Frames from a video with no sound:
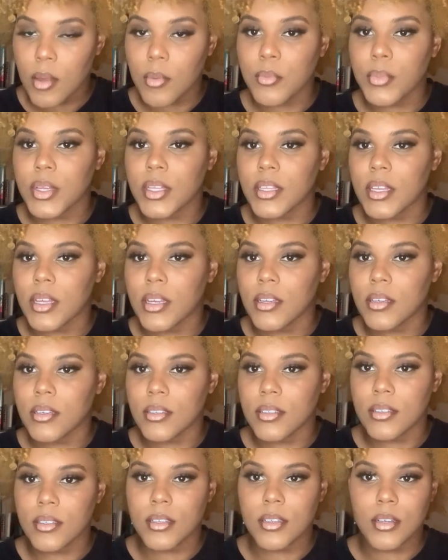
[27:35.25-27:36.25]
Put that in
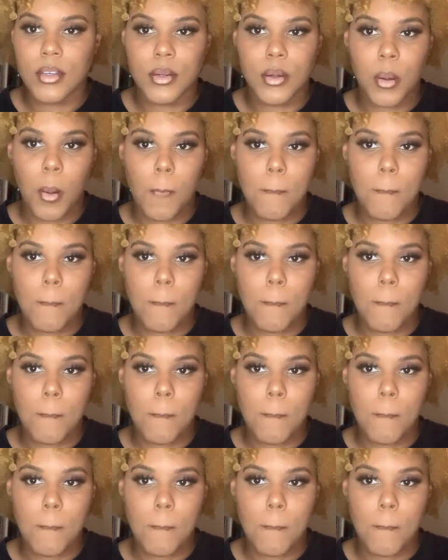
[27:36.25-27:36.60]
the center.